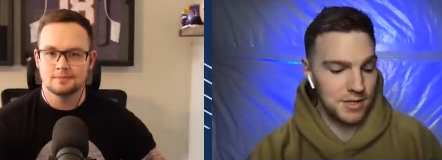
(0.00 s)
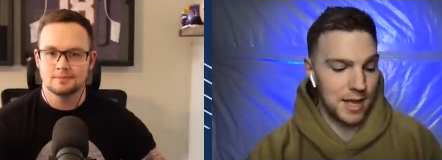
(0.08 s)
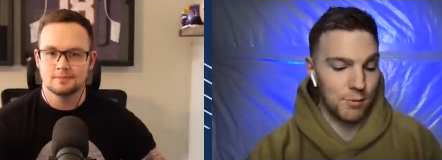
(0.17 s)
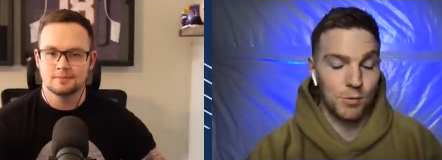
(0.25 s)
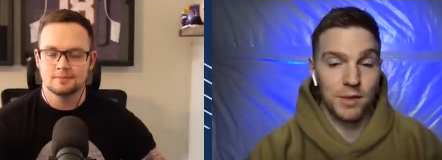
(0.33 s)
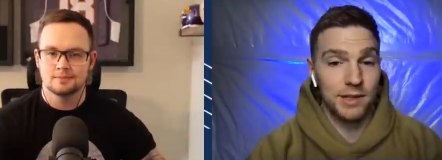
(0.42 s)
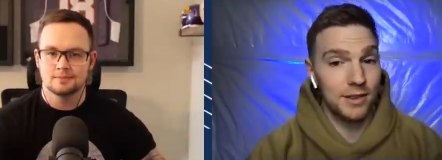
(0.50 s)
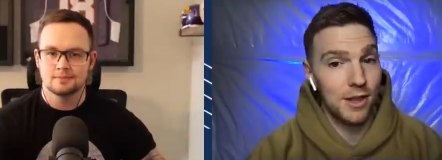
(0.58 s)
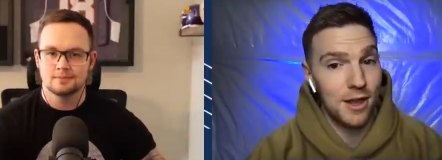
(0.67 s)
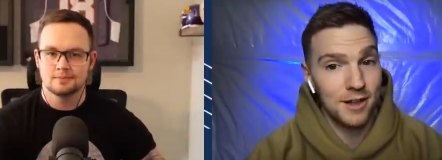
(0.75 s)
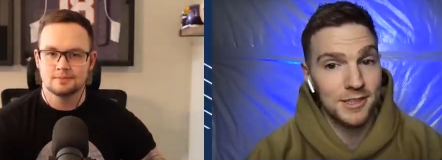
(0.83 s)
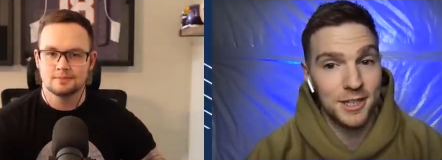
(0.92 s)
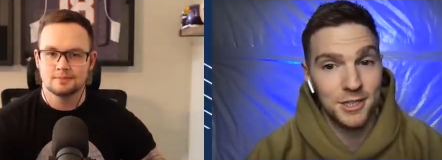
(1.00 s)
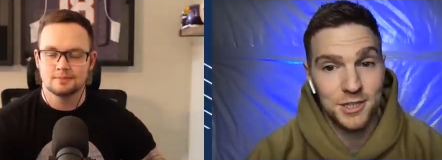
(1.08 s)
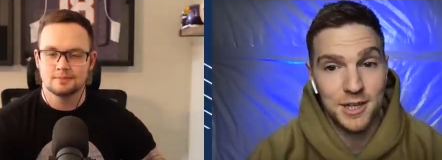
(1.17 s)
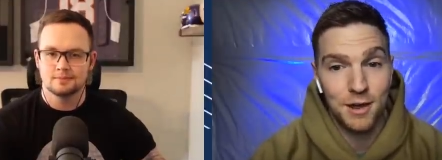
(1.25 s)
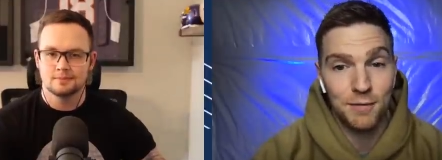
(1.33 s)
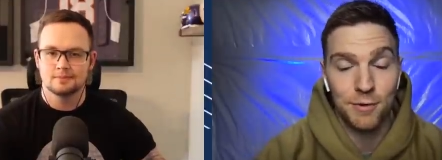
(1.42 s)
Speaker 1: That really long
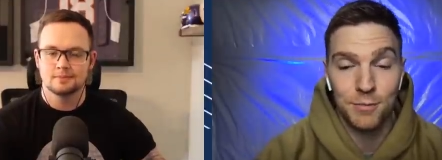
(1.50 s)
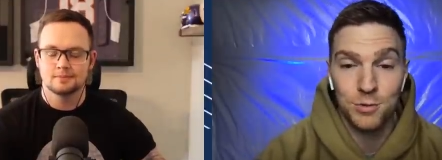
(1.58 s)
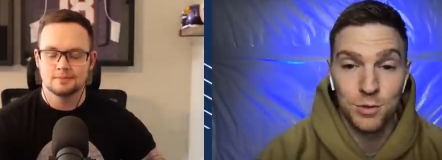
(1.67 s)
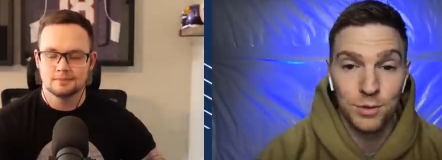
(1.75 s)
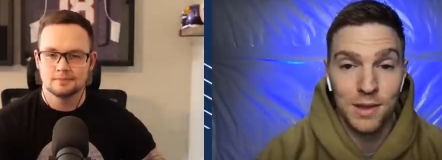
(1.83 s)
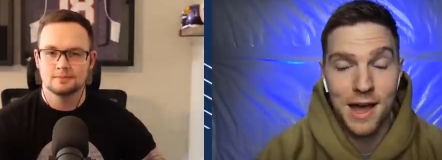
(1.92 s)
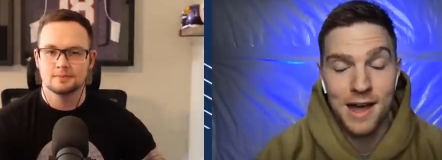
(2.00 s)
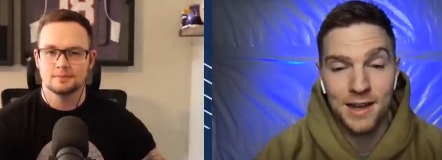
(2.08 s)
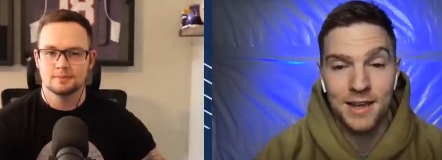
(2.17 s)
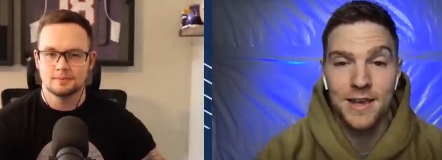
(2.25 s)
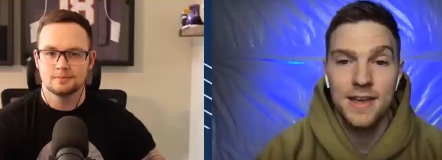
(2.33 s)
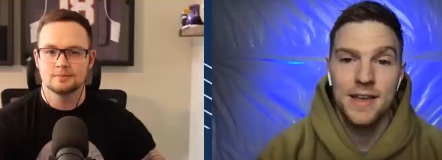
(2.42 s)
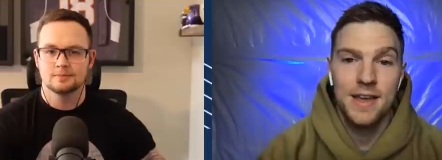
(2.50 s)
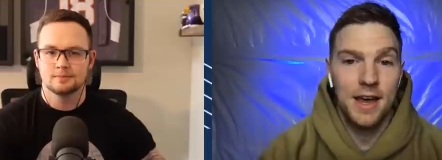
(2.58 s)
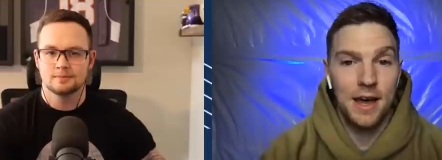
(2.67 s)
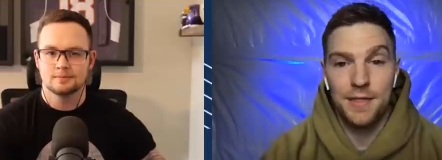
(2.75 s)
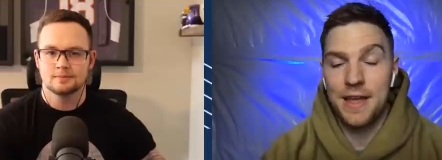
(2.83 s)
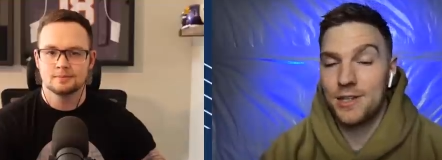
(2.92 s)
touchdown from Drew Lock
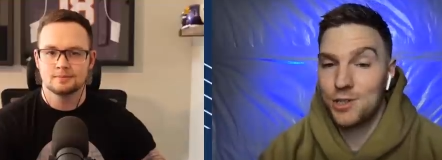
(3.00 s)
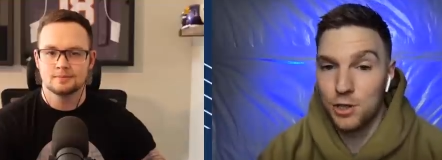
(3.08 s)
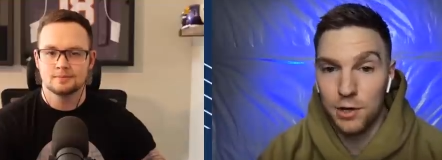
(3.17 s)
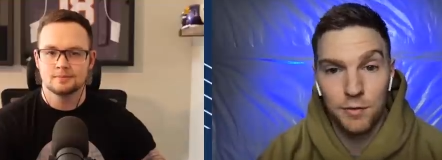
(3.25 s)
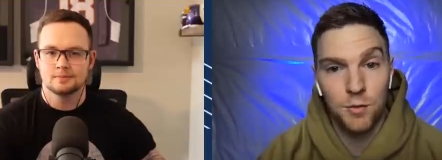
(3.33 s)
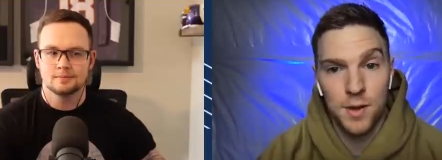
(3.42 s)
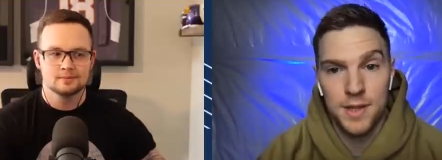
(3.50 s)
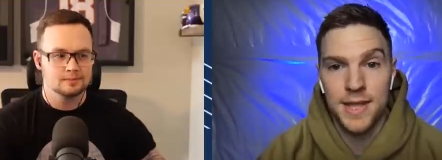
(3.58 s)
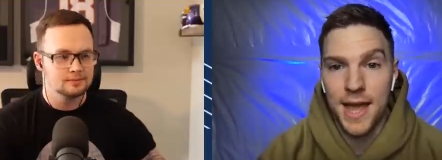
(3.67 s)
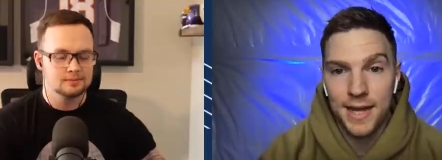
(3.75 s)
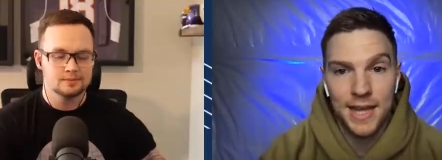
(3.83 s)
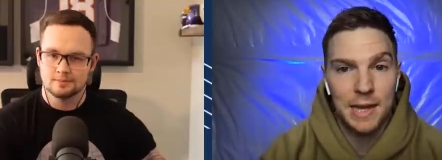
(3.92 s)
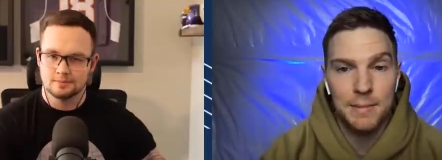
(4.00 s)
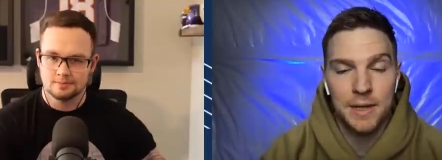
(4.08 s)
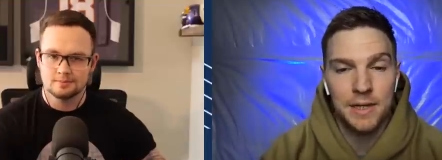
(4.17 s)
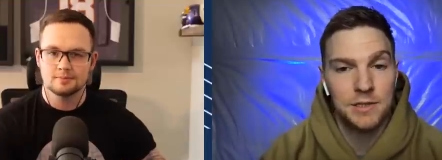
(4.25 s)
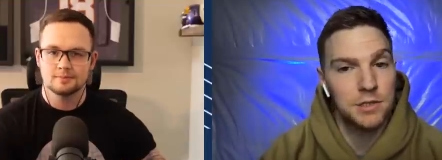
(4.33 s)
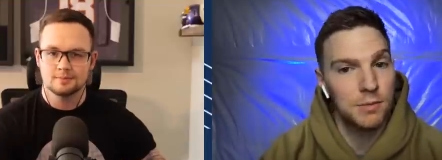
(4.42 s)
uh, that should have won that game
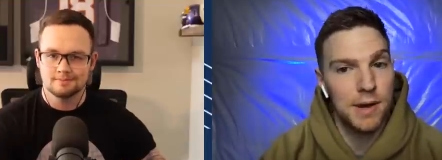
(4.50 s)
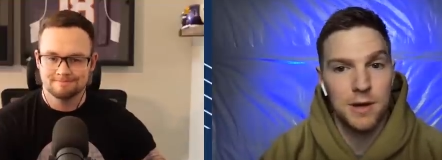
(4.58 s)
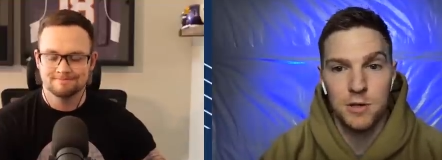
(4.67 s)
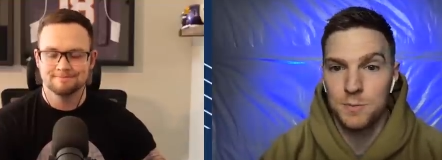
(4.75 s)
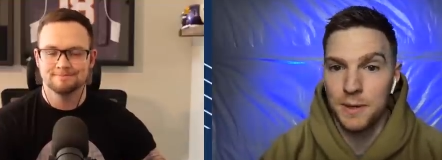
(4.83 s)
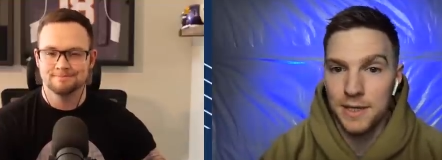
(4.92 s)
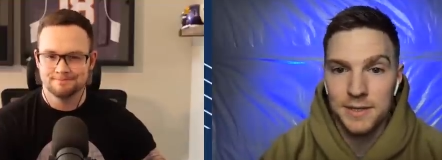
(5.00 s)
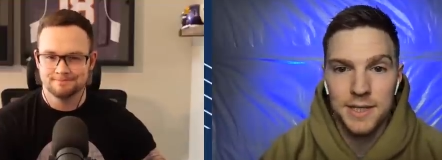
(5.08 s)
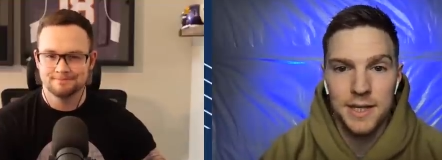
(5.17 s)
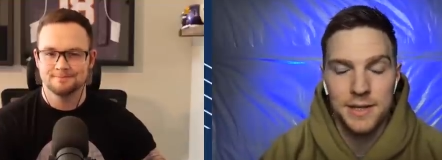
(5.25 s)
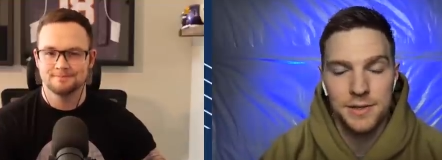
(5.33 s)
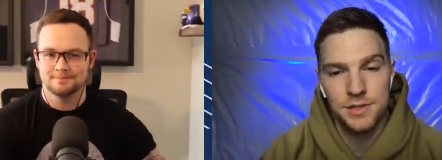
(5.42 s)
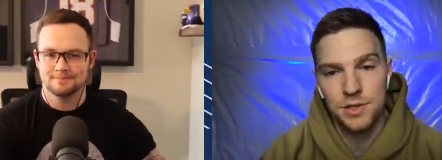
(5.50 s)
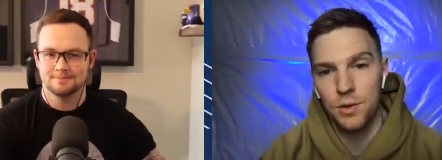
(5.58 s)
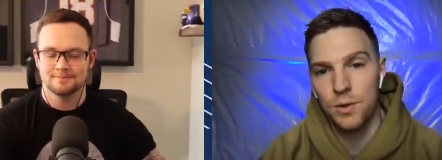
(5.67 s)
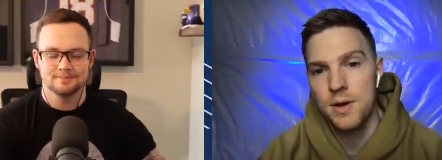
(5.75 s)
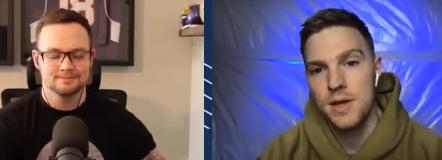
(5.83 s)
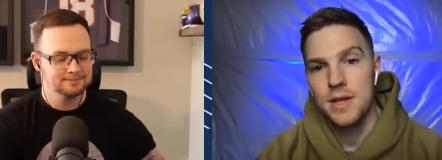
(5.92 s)
against the Raiders, but it didn't.
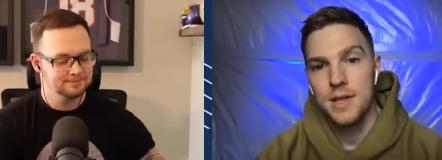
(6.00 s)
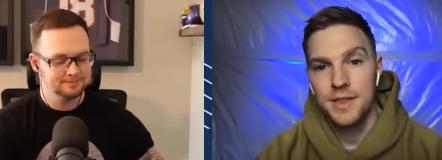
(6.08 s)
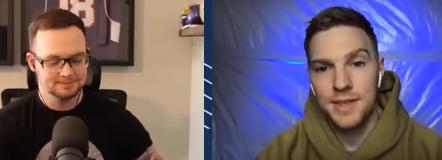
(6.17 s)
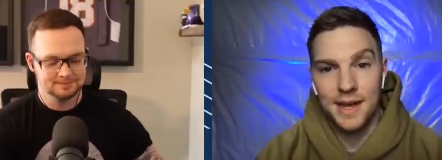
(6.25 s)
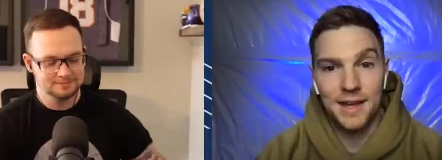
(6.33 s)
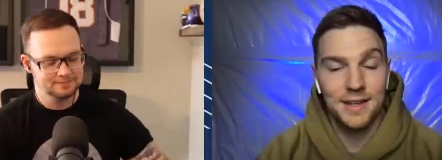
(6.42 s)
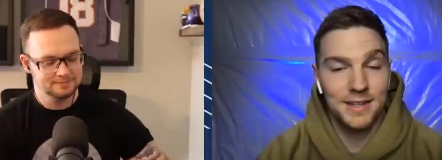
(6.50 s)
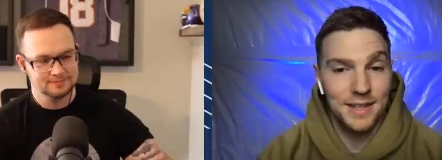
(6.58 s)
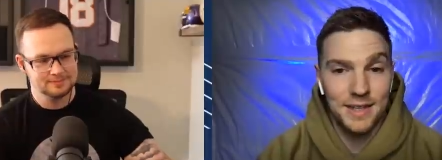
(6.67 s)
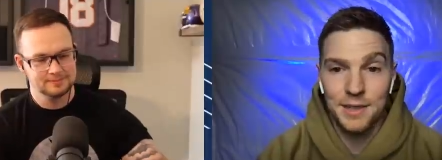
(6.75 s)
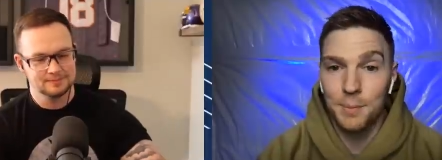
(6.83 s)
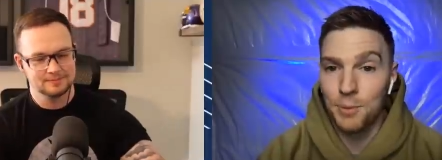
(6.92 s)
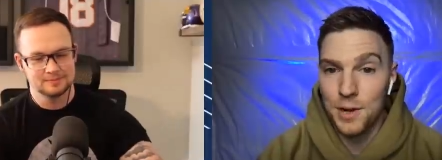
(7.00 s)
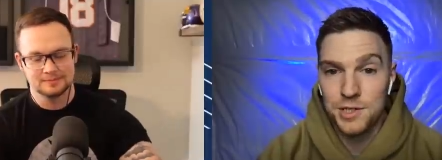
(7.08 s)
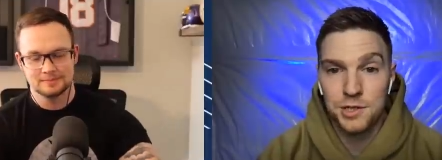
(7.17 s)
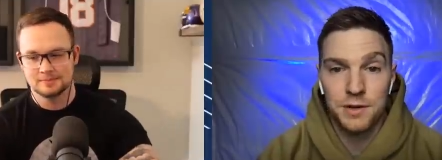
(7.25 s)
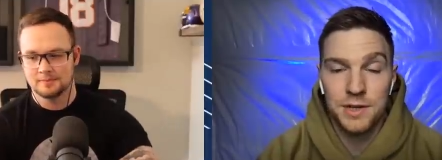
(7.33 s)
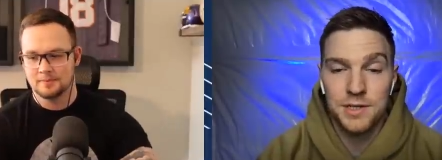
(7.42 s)
So that eh, the
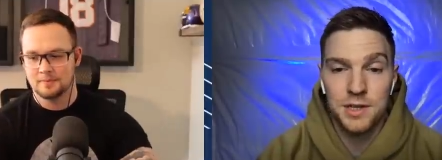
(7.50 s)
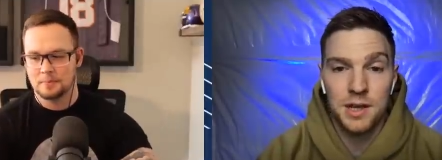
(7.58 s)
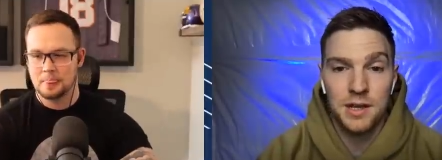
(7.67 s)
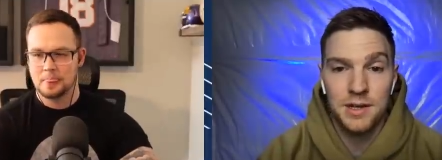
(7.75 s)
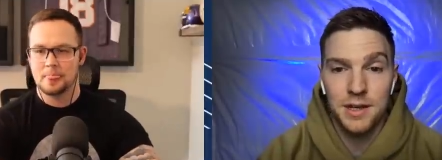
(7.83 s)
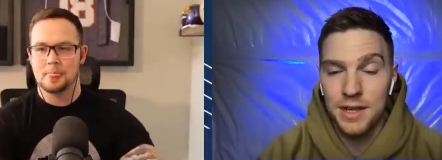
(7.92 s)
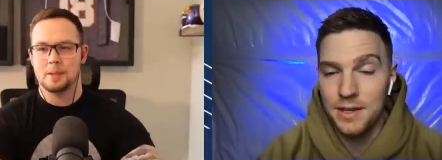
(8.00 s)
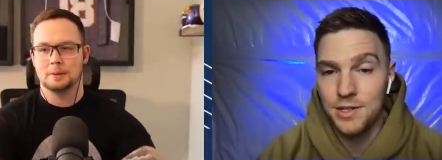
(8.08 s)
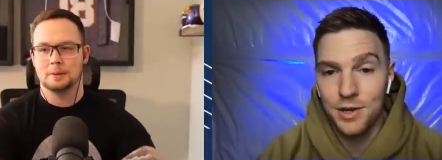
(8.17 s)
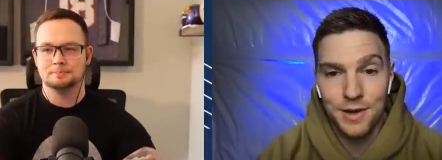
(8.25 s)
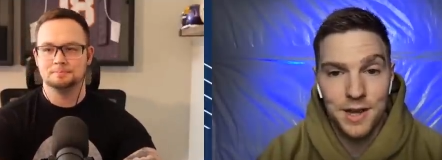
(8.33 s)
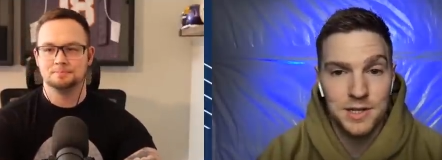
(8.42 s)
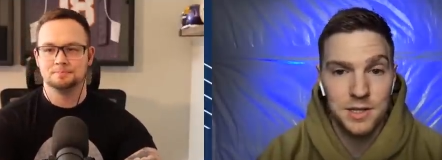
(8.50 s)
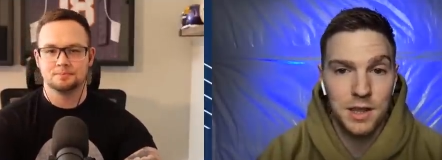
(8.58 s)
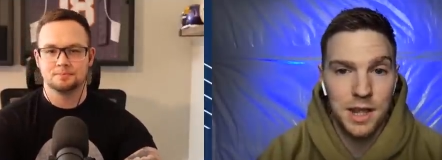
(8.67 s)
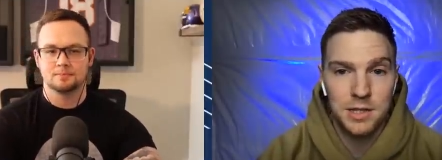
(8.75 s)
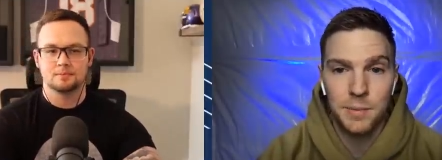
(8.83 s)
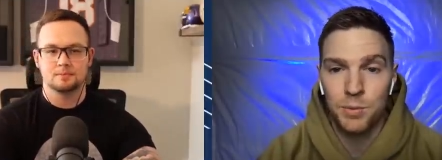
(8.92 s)
pressure is on and Jerry has a
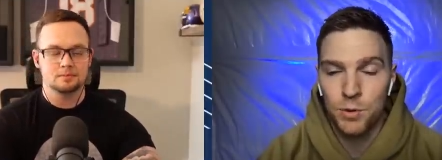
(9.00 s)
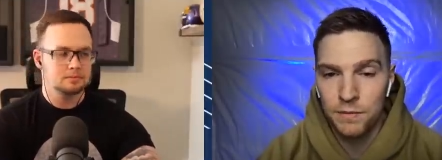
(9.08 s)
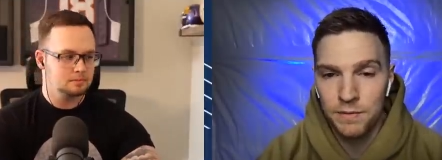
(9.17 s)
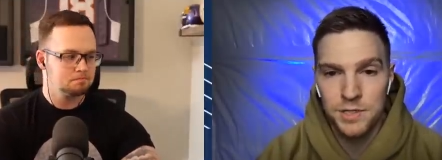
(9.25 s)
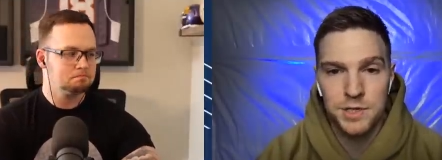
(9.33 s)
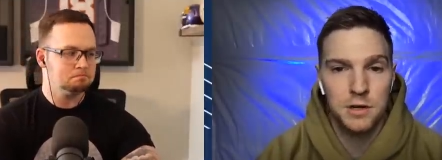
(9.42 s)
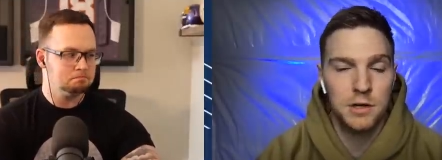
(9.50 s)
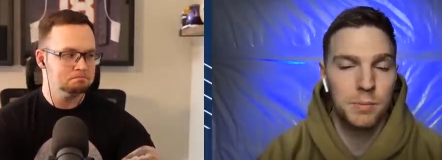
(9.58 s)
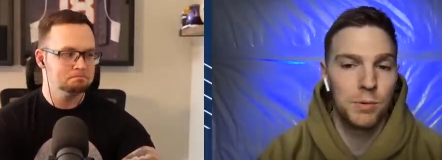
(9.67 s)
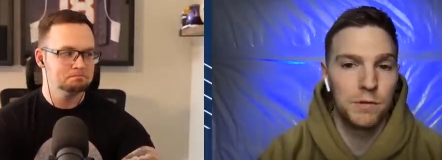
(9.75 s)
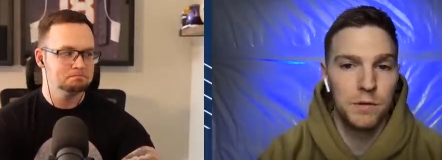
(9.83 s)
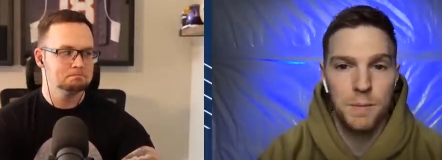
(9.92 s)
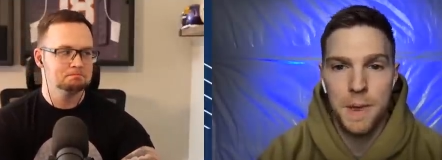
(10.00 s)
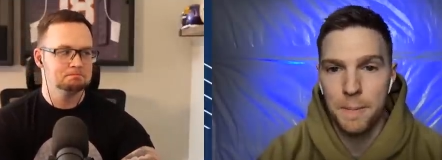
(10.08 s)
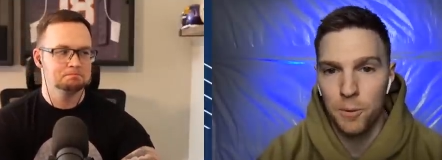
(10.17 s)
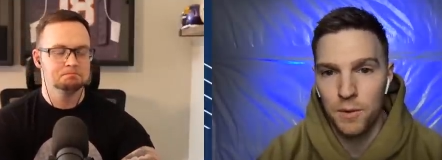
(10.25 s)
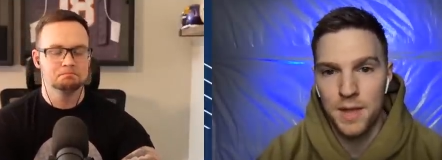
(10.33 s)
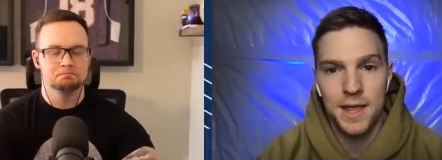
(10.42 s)
lot to prove this year to prove to
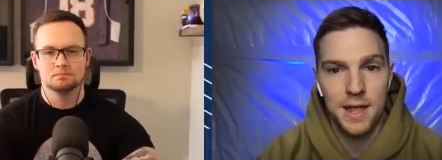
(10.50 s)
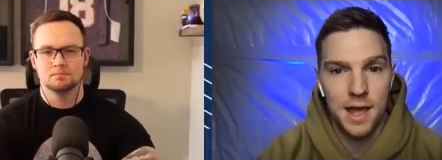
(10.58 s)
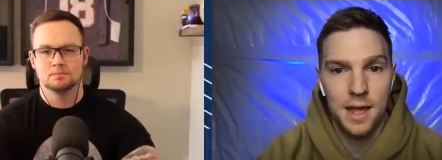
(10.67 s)
people hey